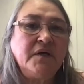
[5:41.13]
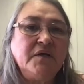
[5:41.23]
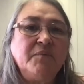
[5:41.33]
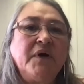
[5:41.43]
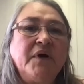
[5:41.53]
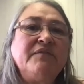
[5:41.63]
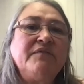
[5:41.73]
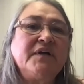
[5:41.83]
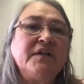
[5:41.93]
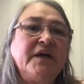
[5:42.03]
you're part of
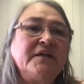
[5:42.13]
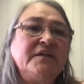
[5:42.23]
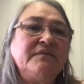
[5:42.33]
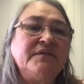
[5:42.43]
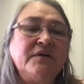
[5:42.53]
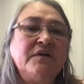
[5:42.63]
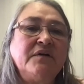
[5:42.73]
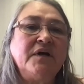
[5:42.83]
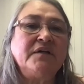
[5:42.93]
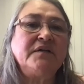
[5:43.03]
a collective, and you're
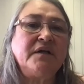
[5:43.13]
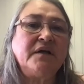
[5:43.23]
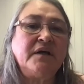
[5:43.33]
not